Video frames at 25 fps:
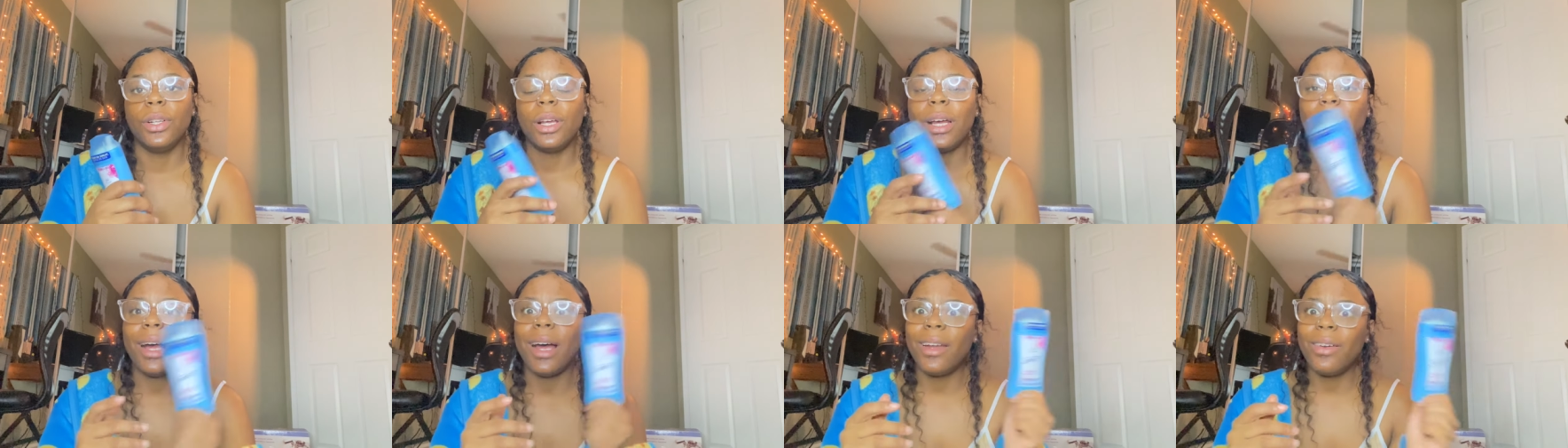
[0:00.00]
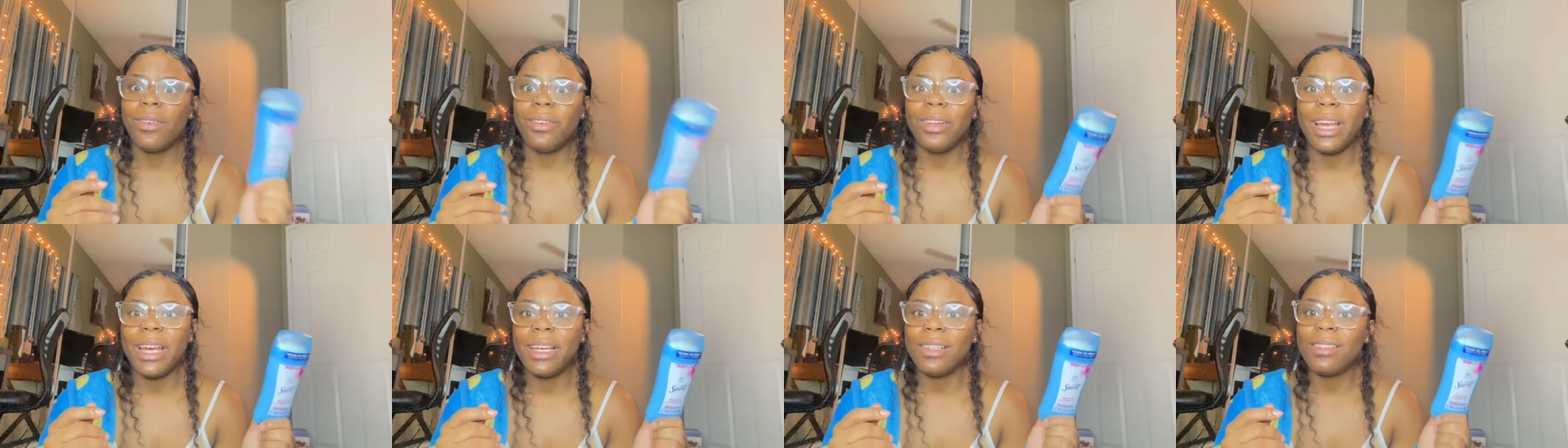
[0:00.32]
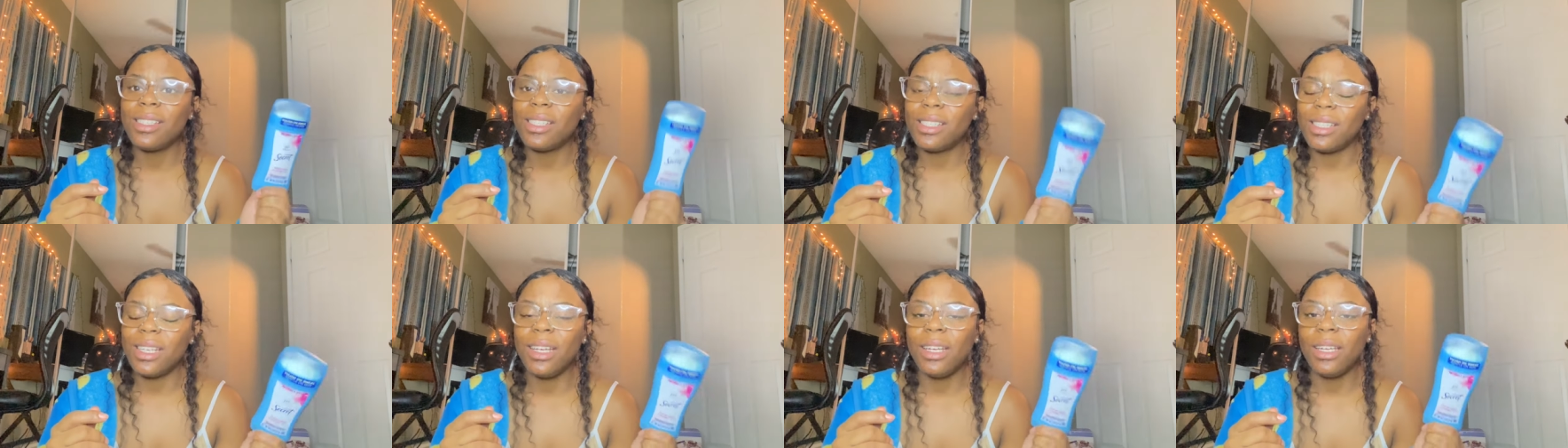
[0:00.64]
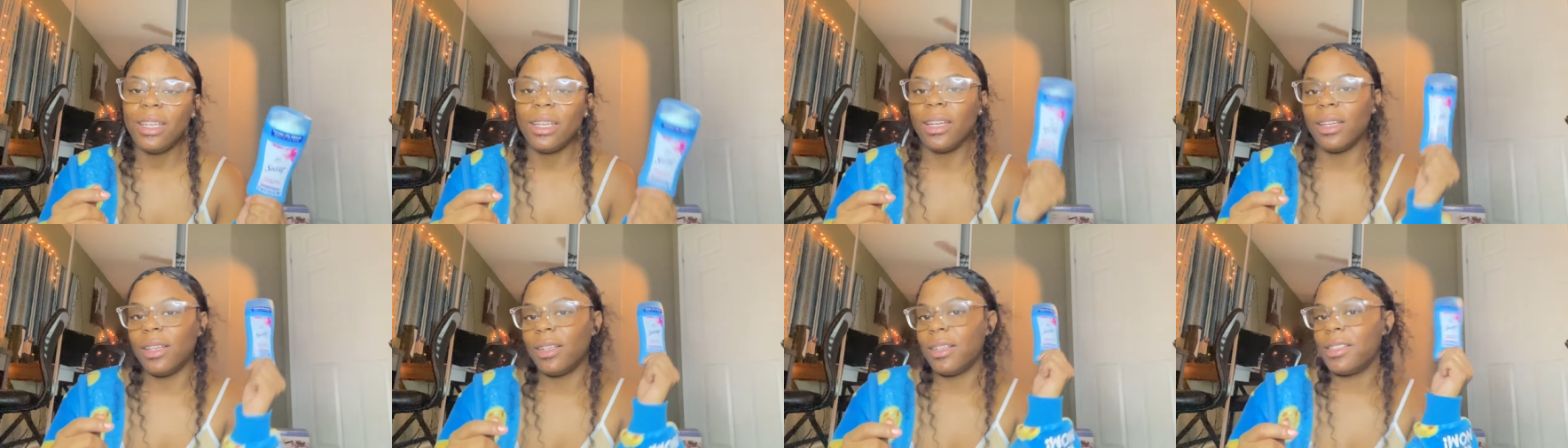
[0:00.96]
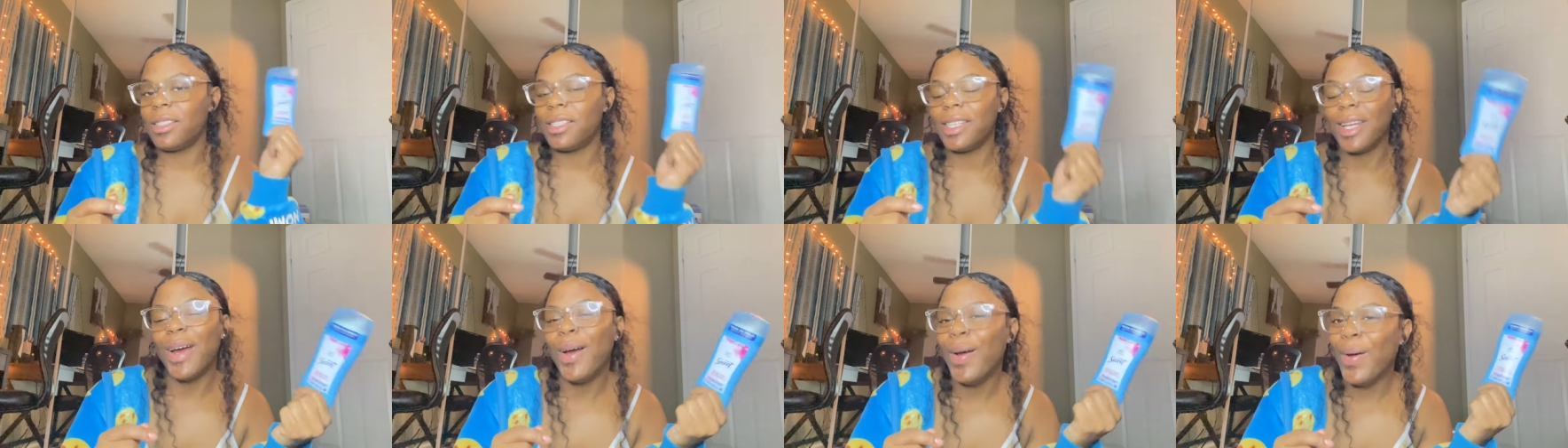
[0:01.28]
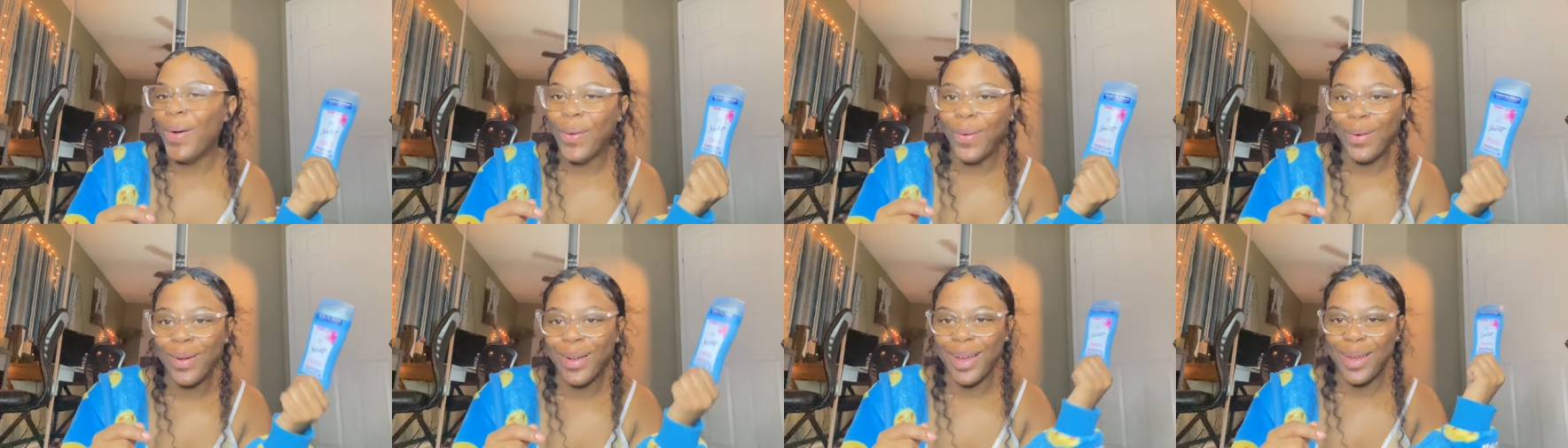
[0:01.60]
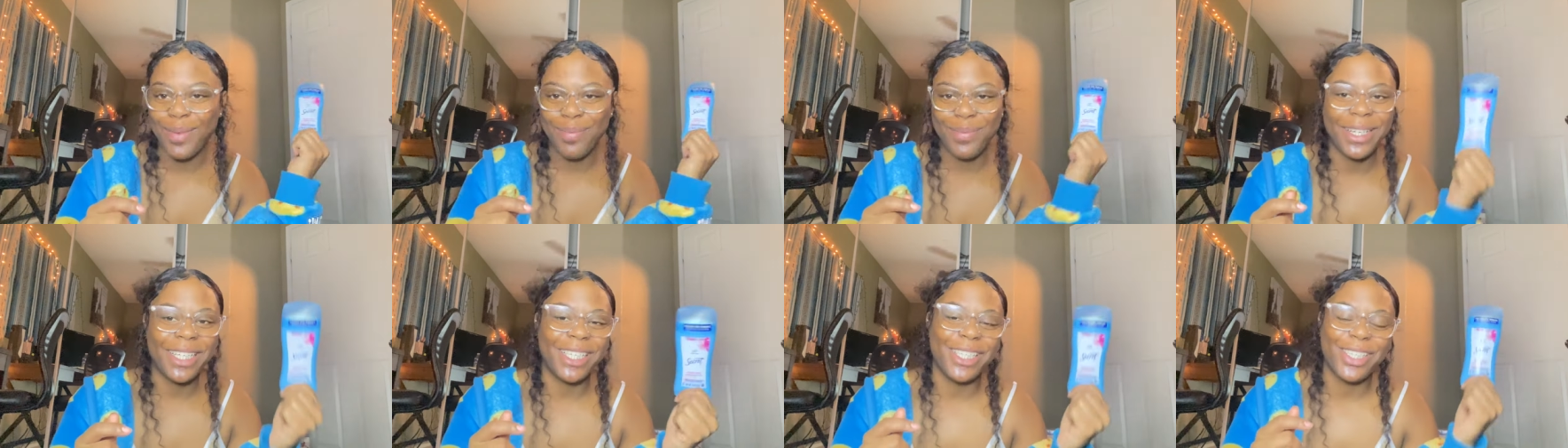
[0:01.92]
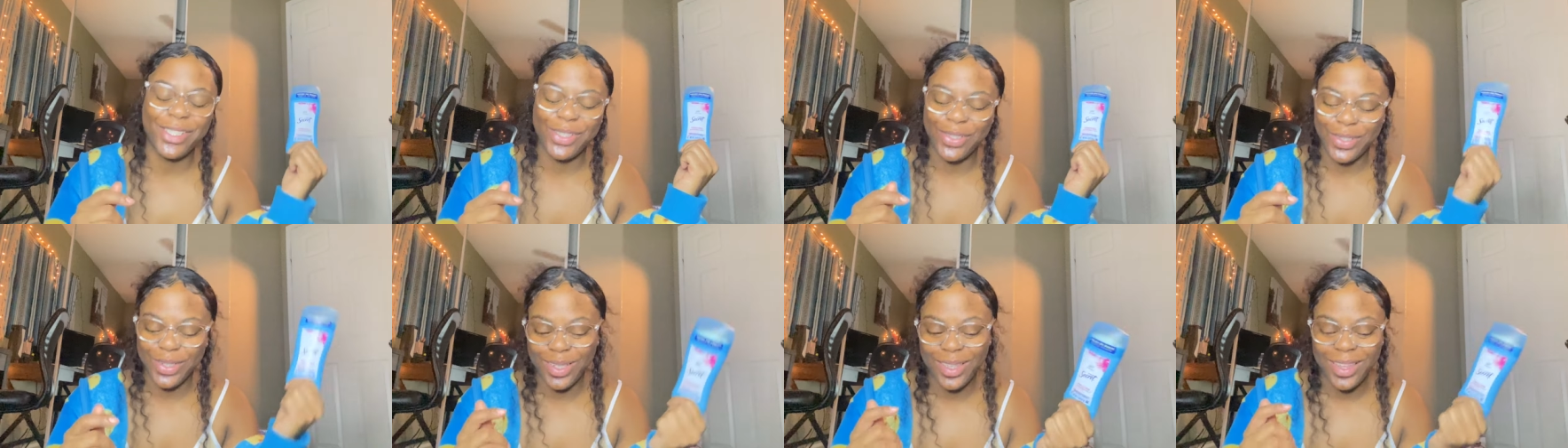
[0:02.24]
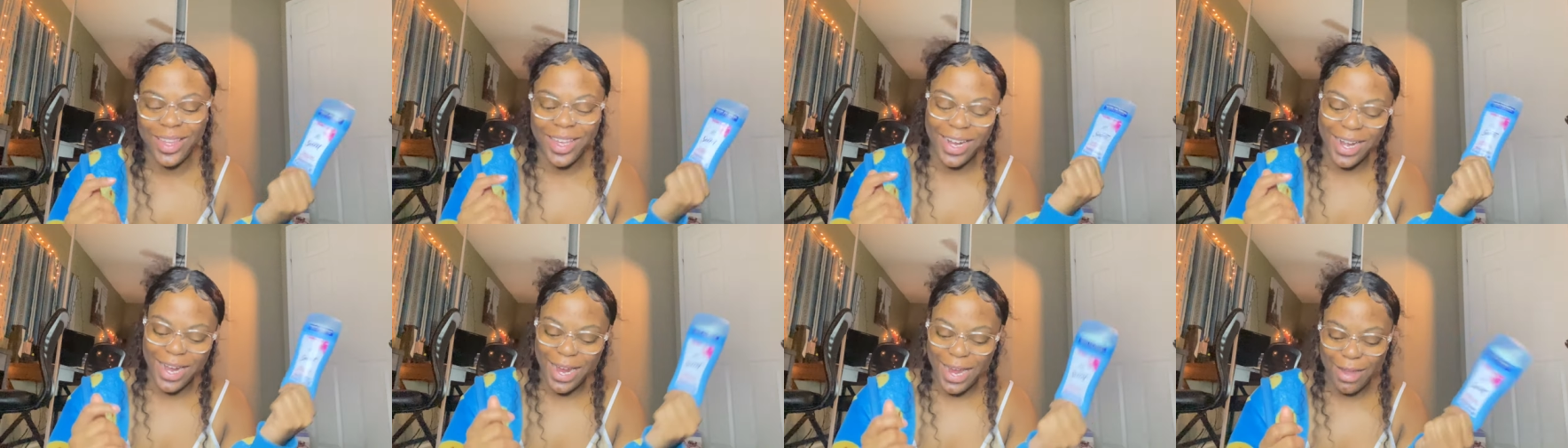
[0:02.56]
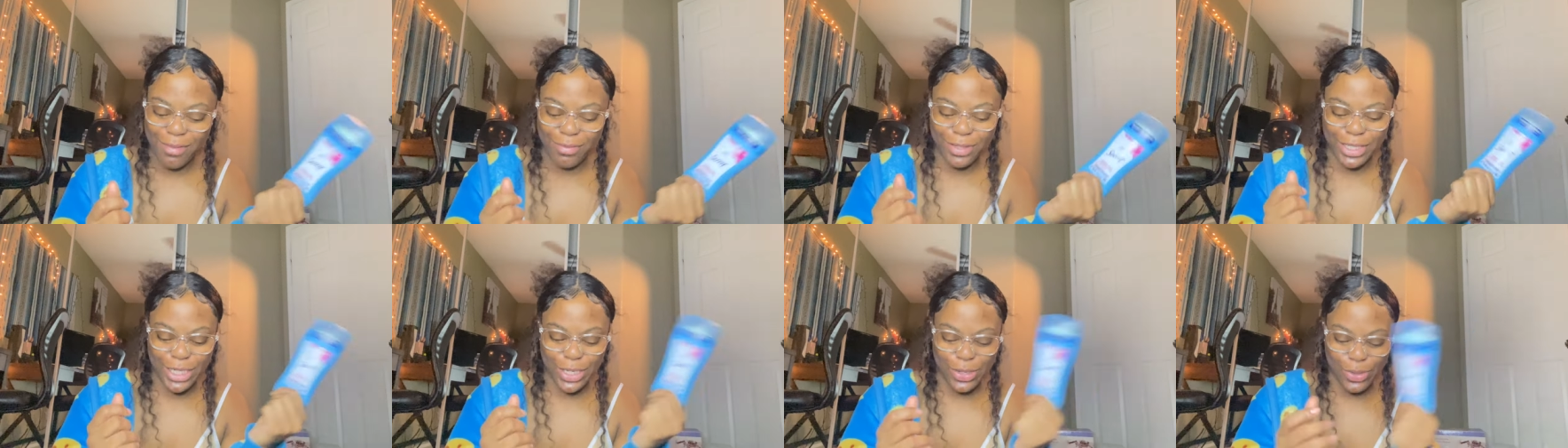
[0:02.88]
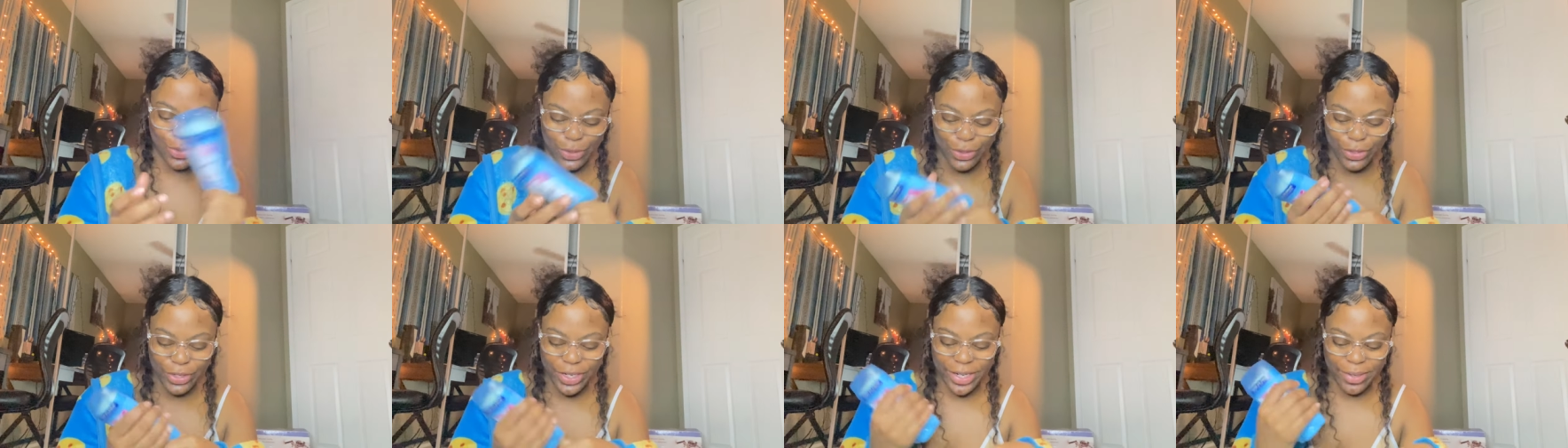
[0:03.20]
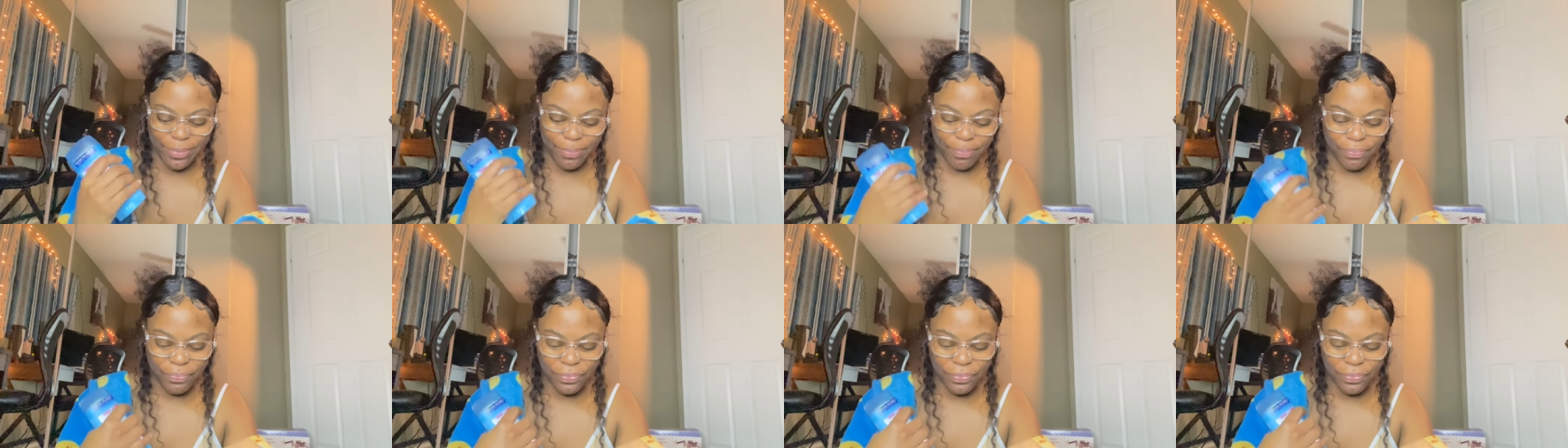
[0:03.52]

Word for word: don't like stinking, so I make sure that I have deodorant.